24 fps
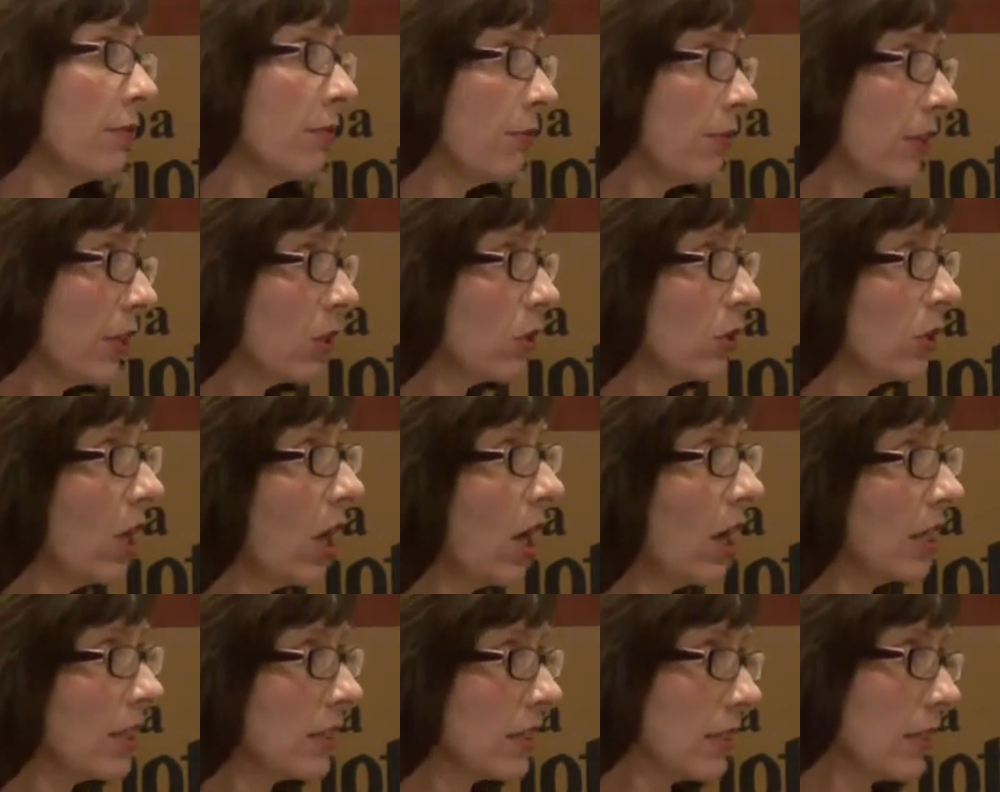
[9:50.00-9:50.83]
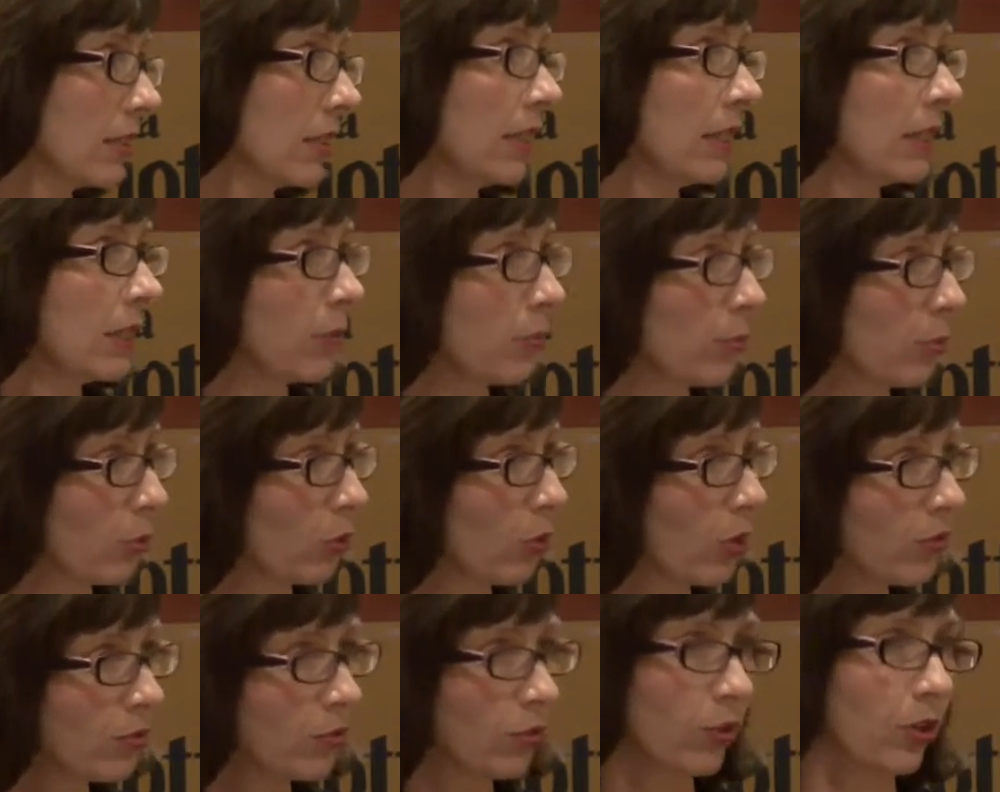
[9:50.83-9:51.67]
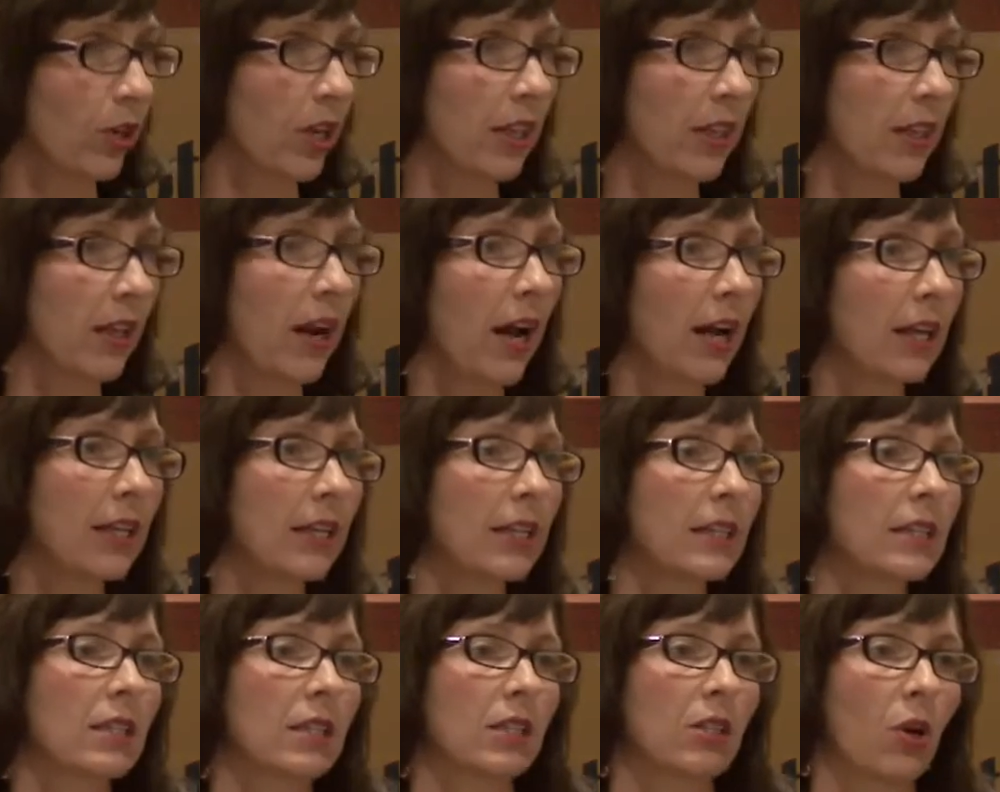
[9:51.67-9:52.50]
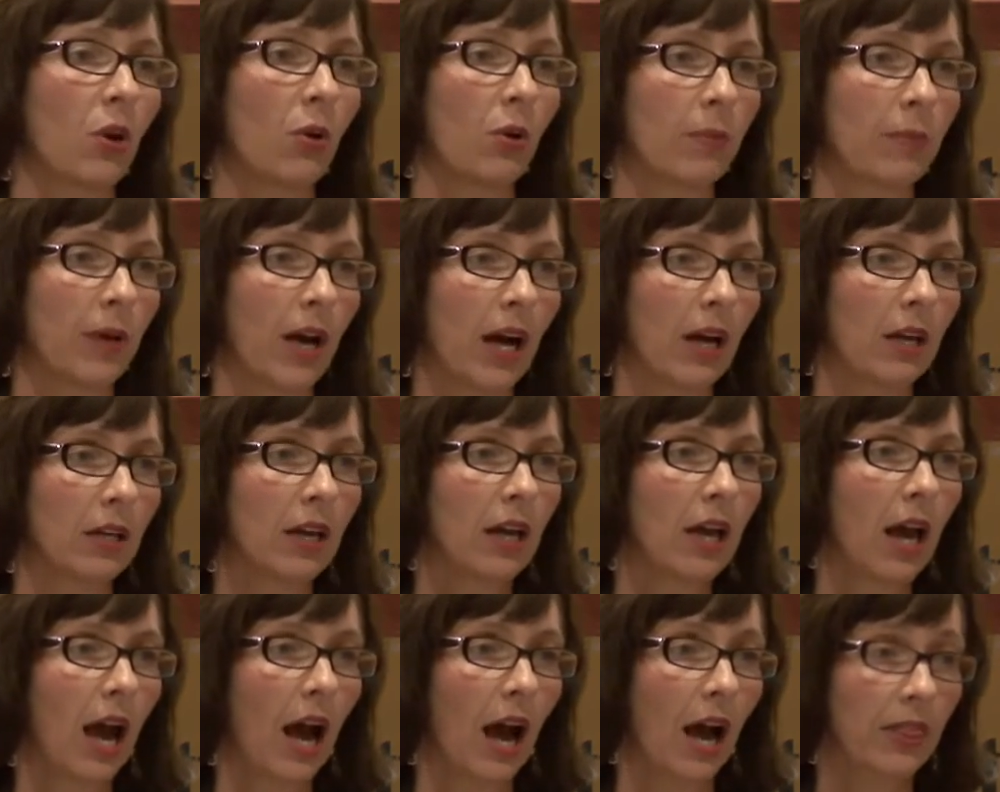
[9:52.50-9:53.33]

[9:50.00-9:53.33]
field loss in the periphery that I need to know about.